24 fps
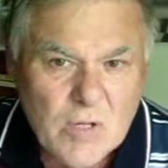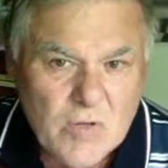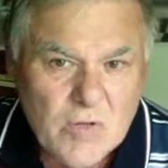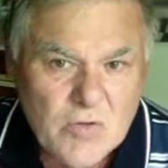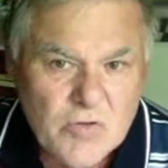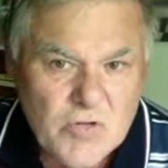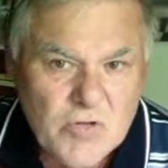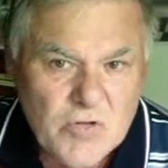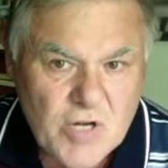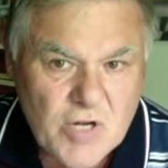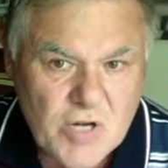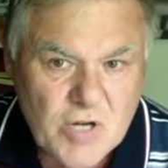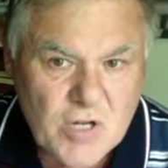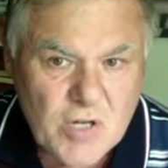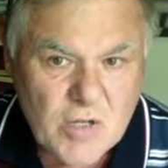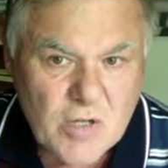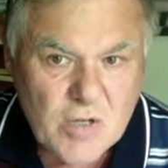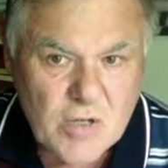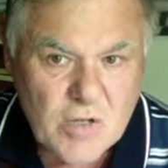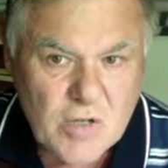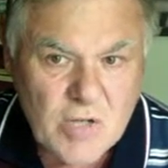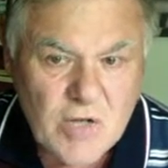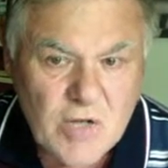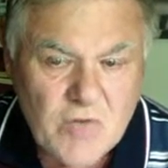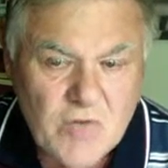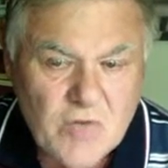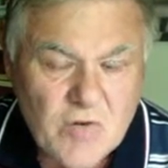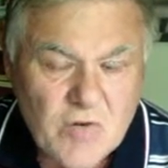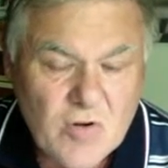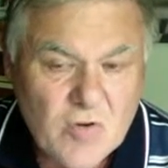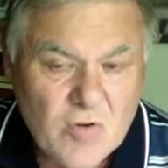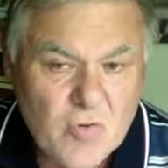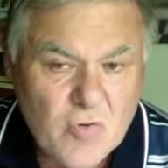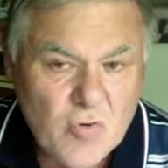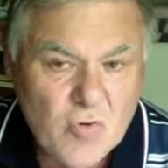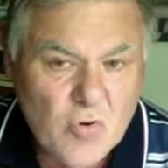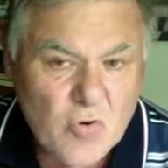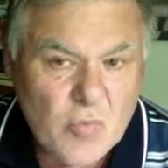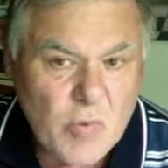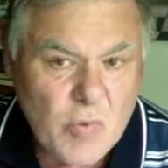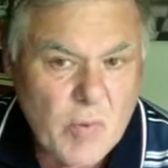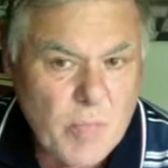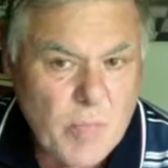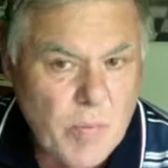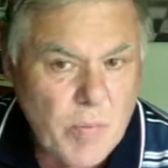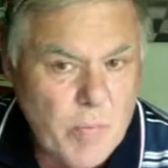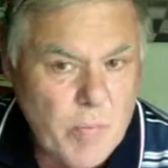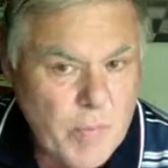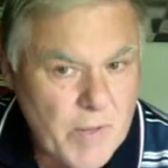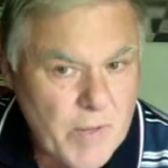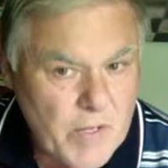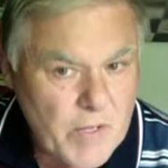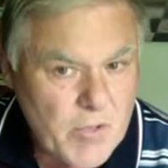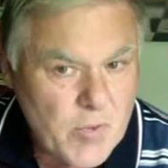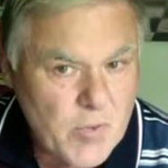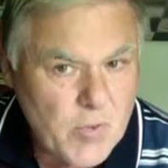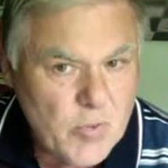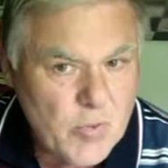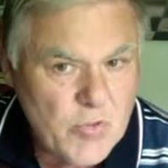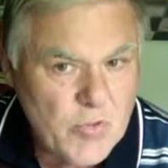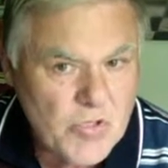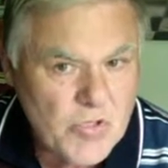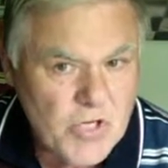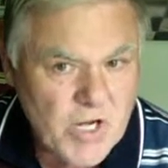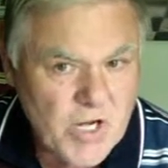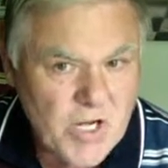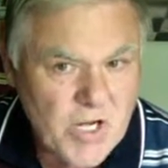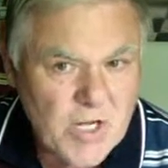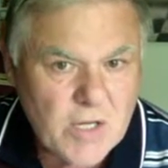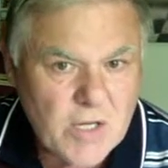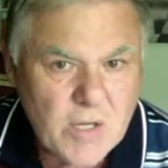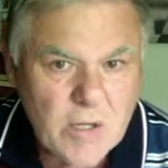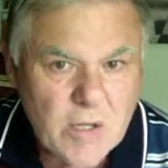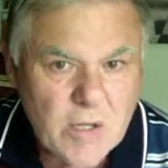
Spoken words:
Check. Yeah, he's got a draw by perpetual check.